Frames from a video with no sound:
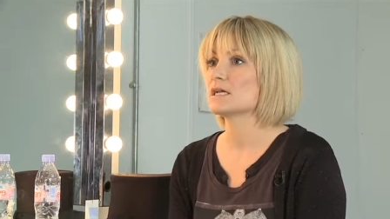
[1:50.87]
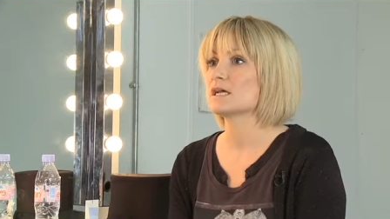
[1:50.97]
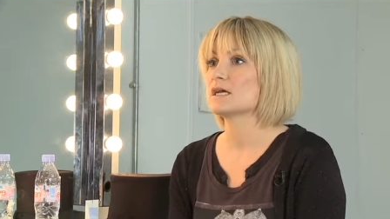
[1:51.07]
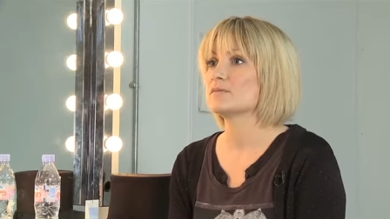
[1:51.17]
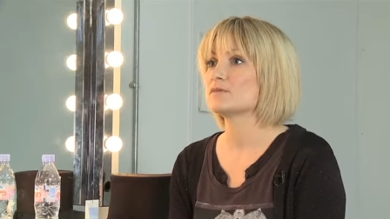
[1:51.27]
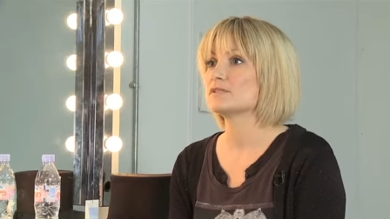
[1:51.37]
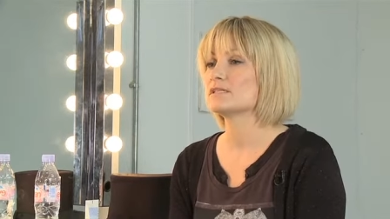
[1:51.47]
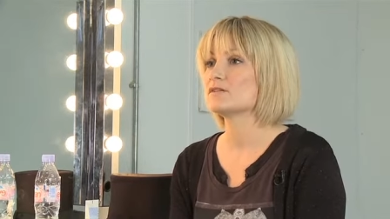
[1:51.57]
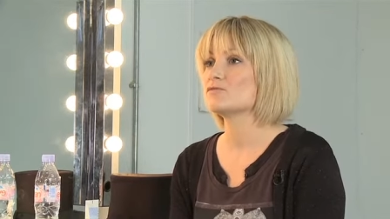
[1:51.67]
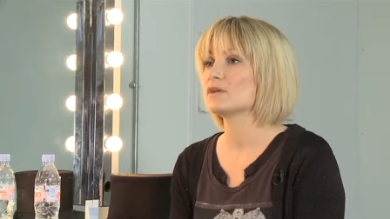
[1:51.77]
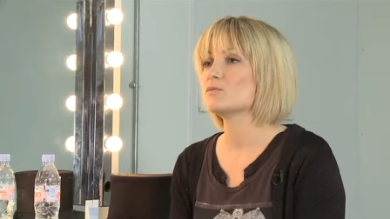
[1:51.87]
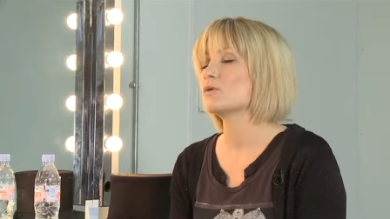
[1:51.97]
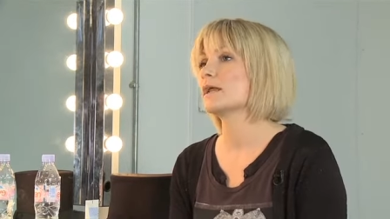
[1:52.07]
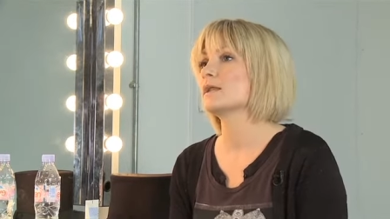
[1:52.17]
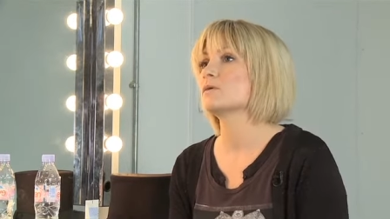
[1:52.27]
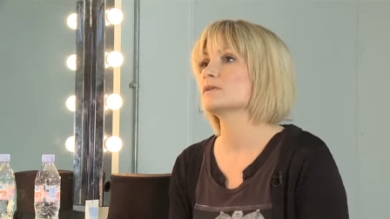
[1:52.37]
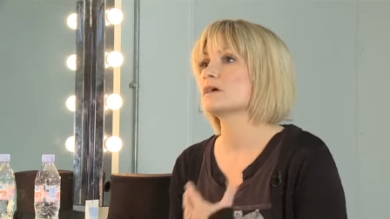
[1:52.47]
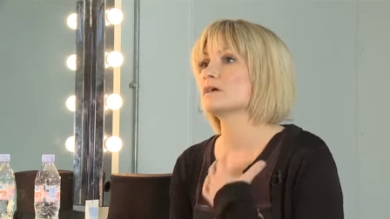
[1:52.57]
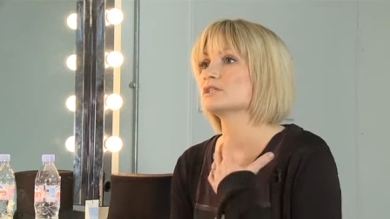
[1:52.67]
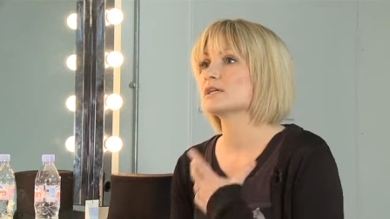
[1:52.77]
because um, I didn't really want anyone
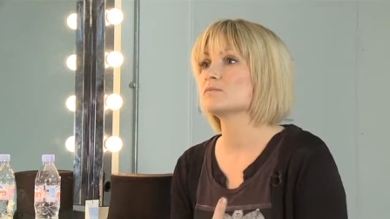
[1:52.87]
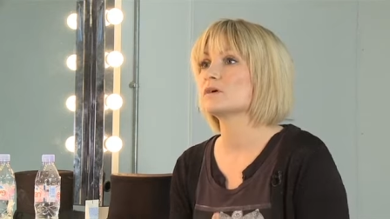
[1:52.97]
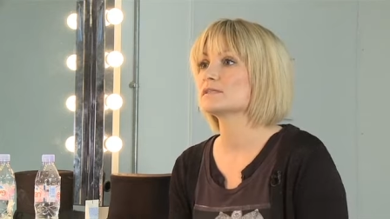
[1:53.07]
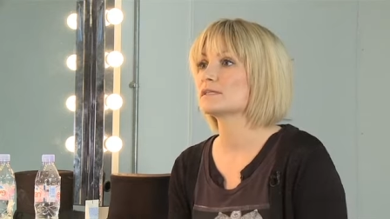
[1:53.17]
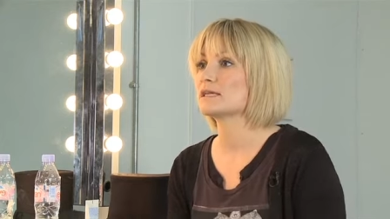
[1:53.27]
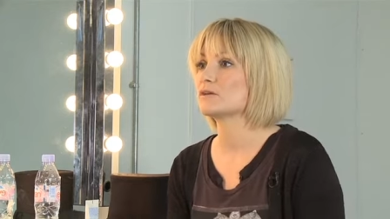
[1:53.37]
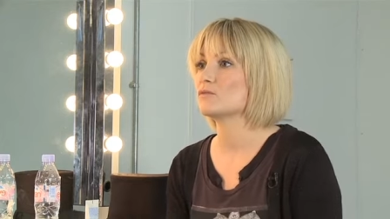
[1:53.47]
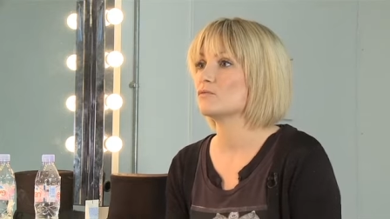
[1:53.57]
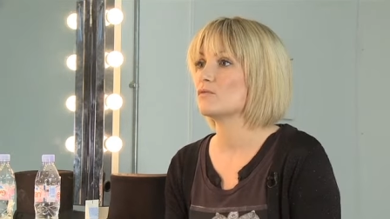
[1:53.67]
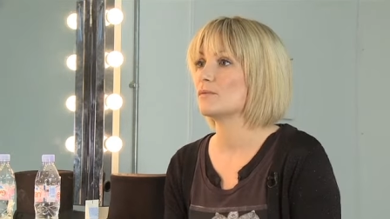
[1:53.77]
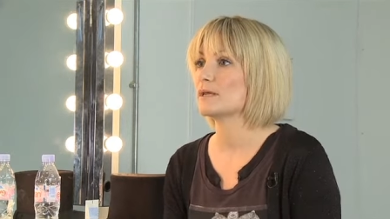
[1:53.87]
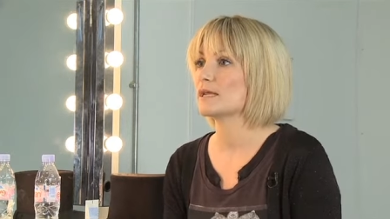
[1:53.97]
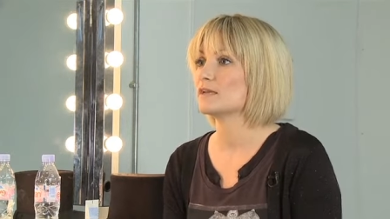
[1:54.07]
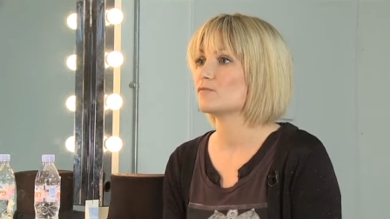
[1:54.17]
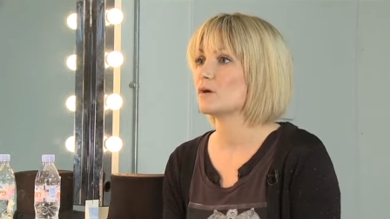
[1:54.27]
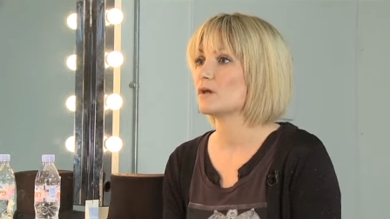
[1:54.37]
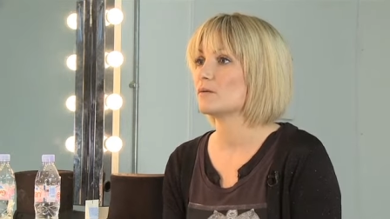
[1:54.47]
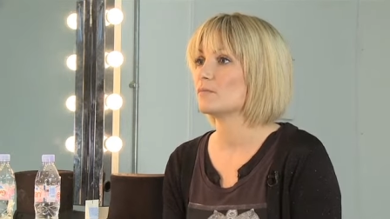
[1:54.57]
touching my skin or rubbing any of my